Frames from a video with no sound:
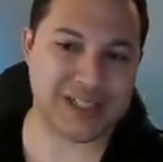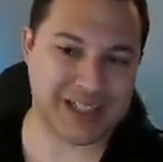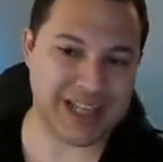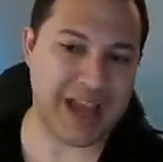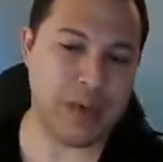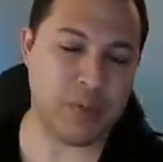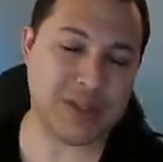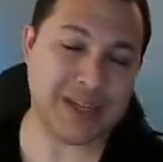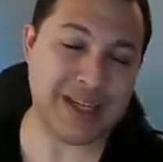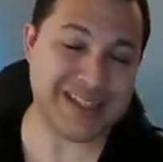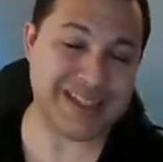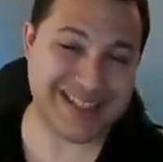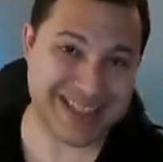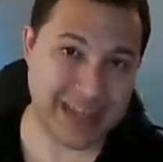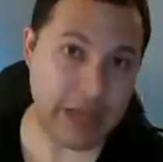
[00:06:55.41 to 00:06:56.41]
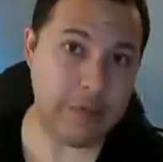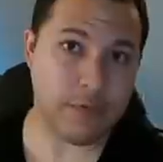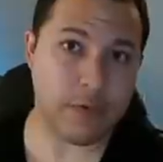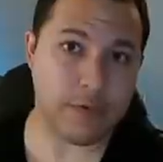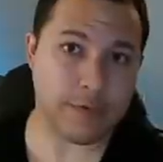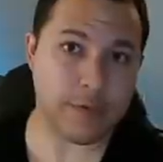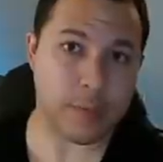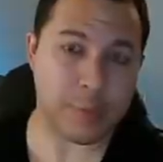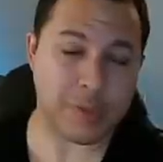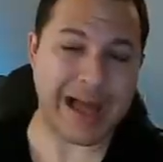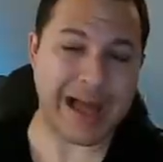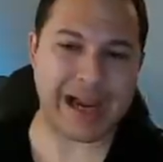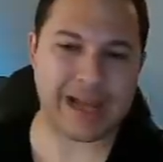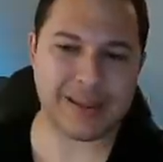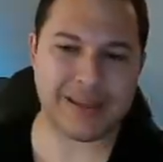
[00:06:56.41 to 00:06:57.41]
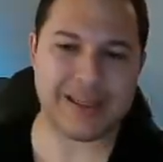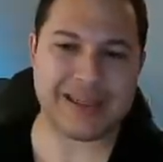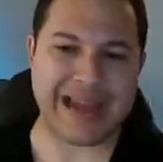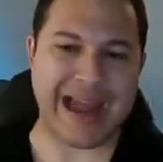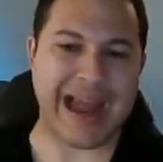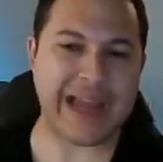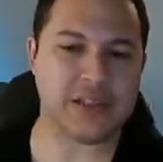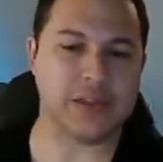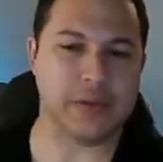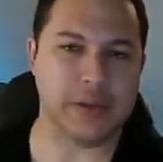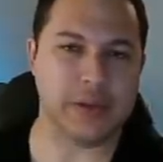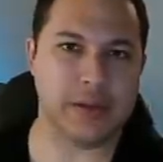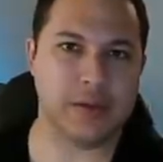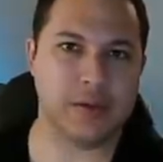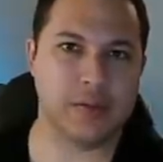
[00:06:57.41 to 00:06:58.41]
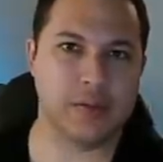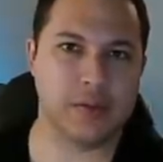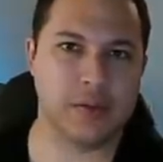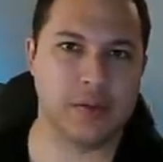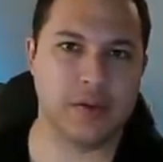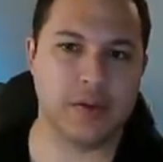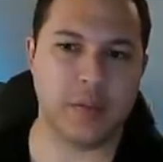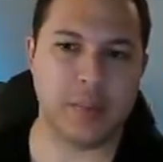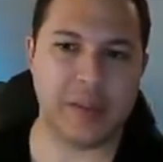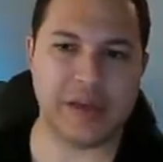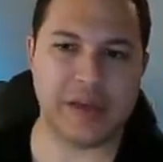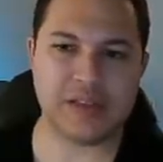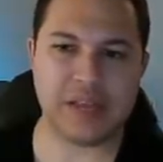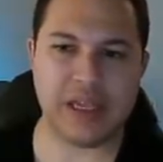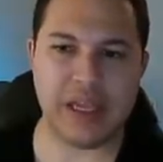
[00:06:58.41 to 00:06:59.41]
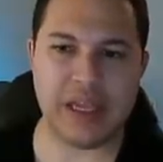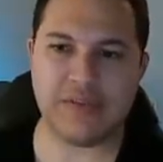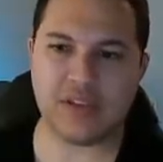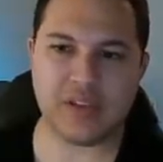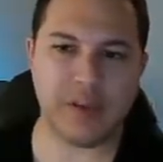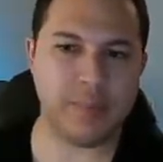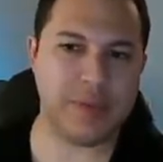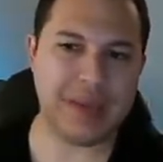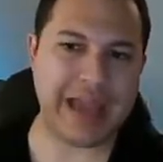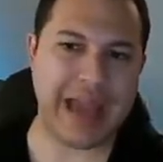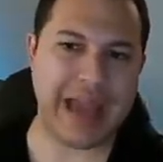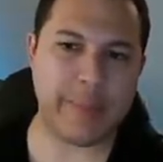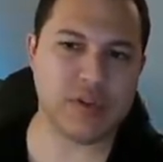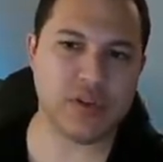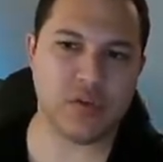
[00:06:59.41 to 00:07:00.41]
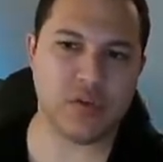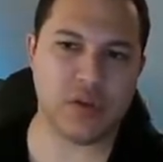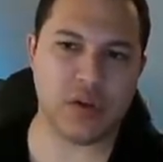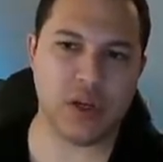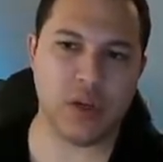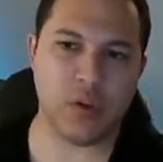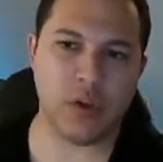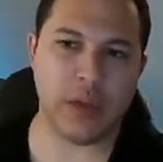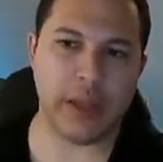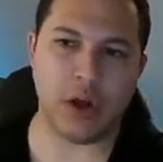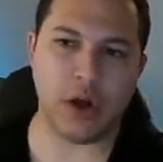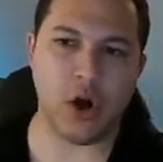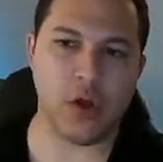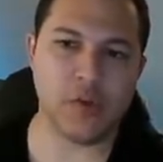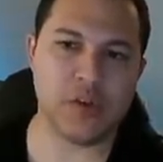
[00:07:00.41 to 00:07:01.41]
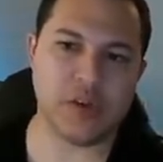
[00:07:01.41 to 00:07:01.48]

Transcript: I would say, safer for black than castling. Because if something happens over here where like all these